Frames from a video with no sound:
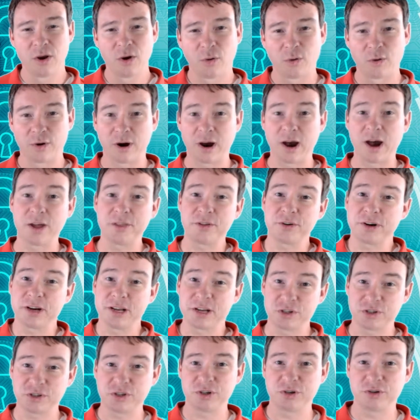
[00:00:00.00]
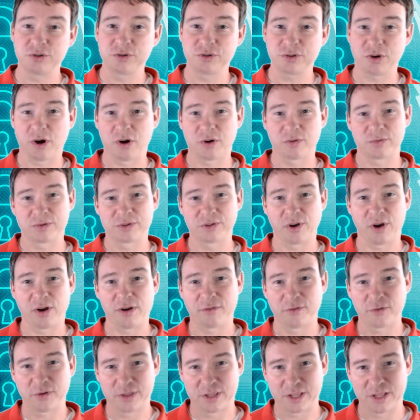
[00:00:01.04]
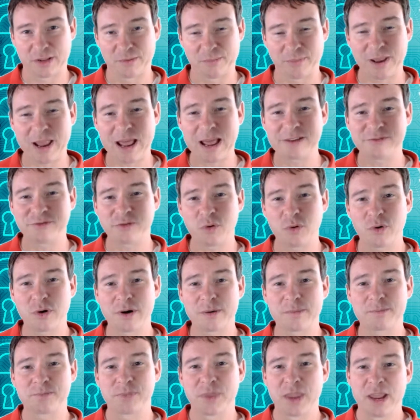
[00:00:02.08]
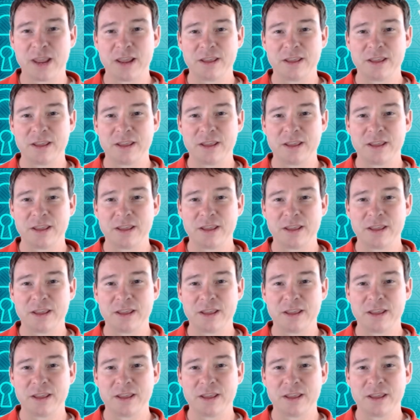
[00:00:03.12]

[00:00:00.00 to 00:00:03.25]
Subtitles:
or other issues are resolved within the platform,